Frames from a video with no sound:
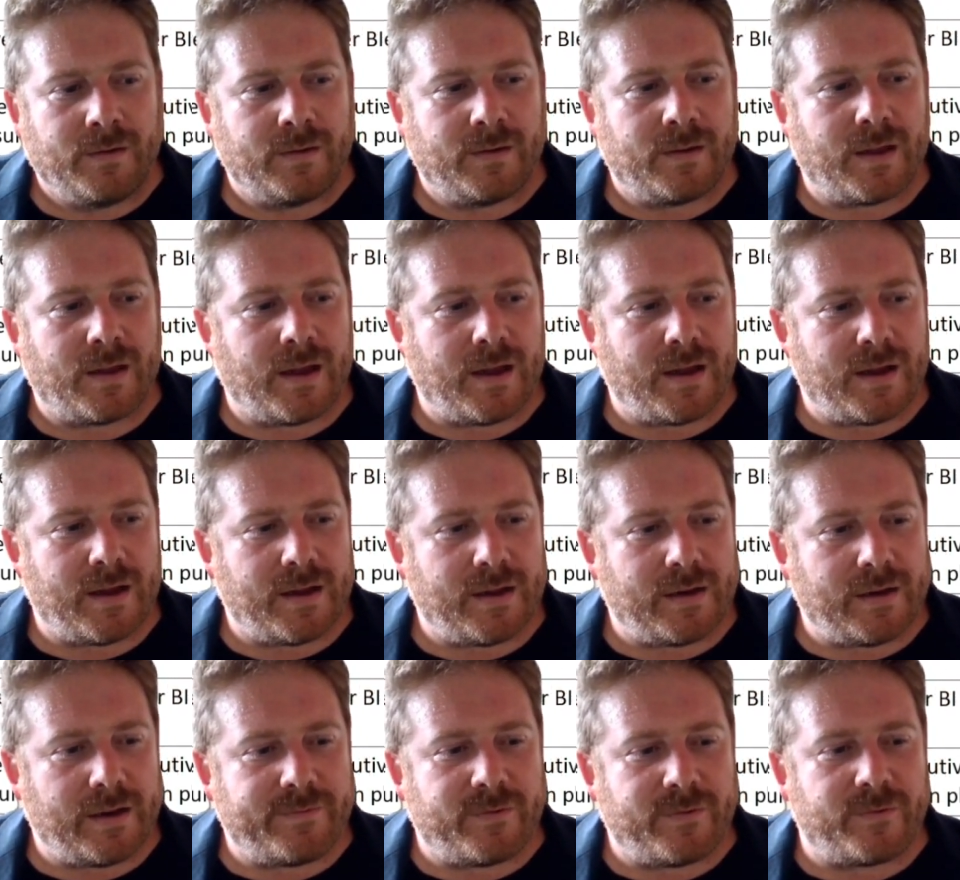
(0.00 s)

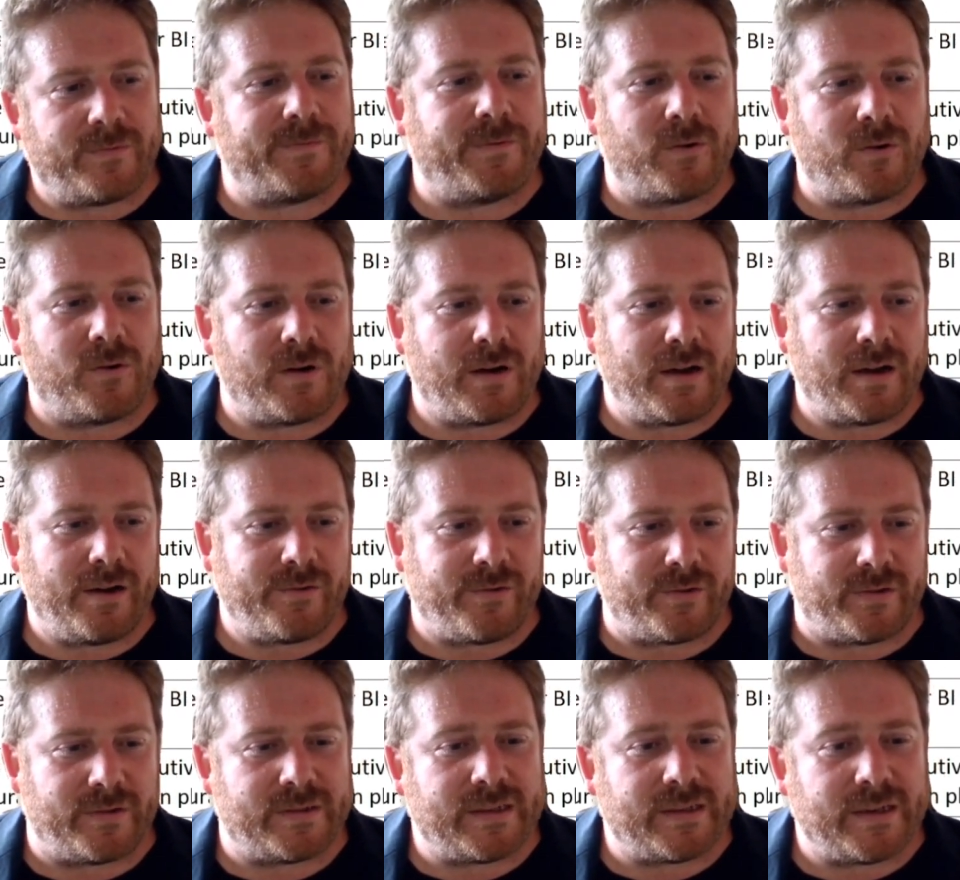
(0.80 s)
Level
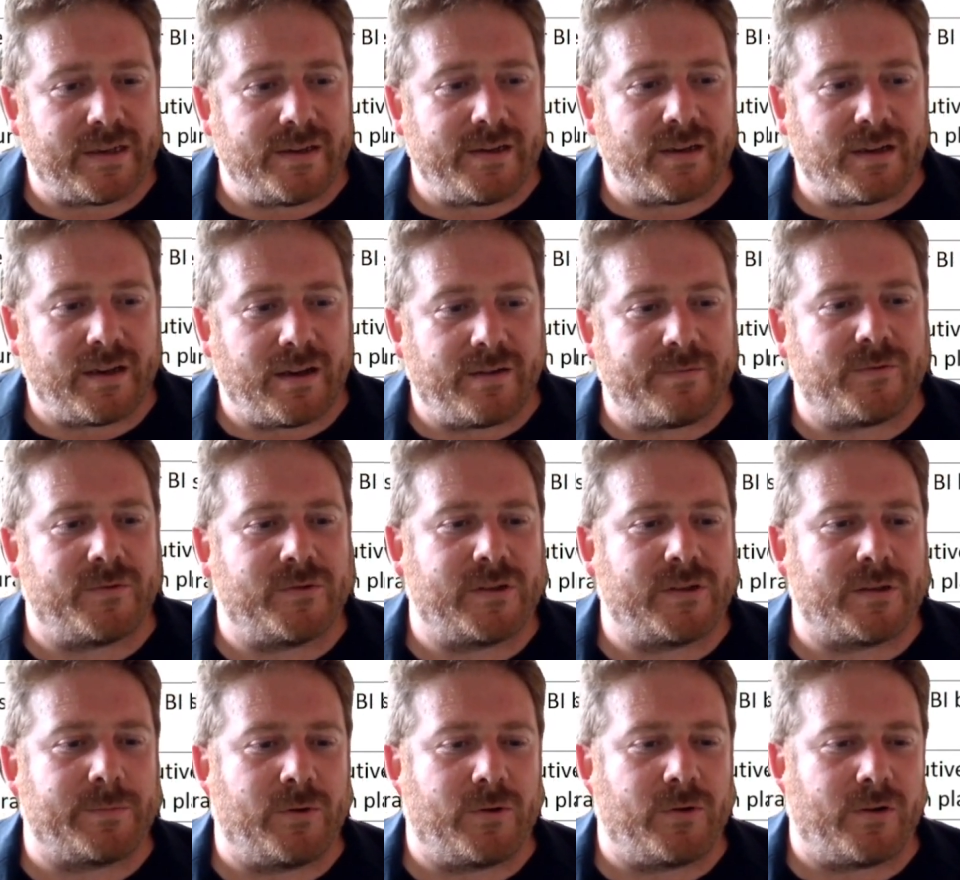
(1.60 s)
400, senior
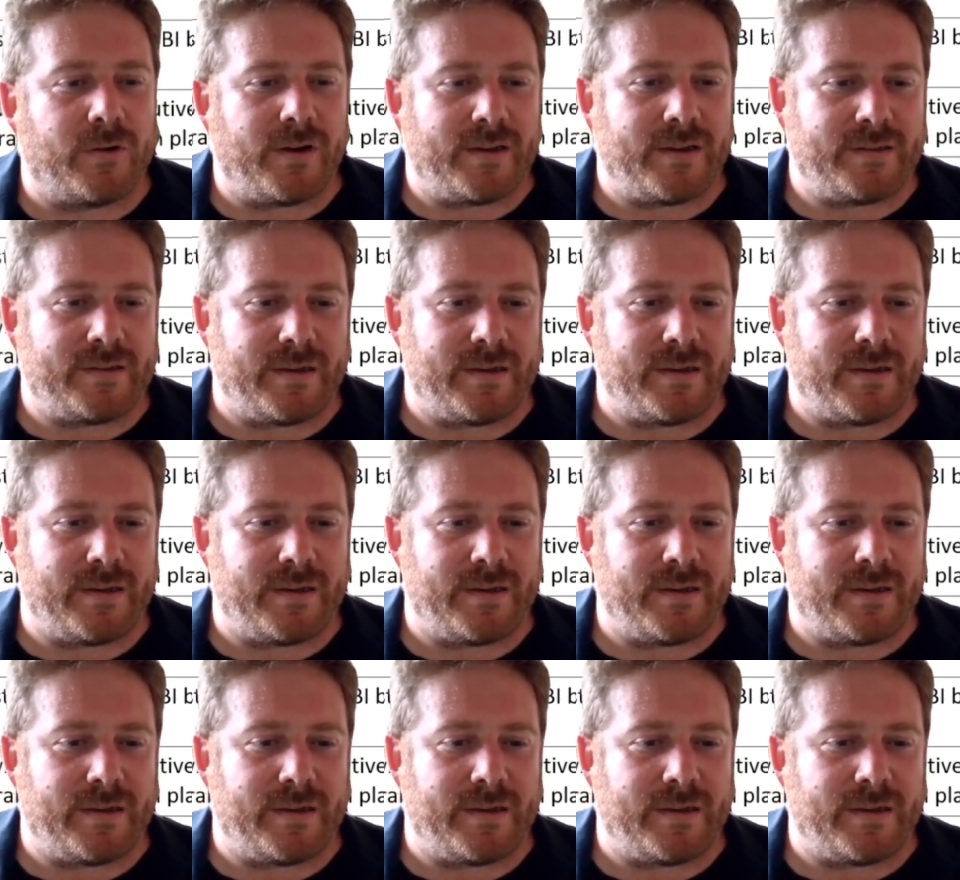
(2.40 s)
level support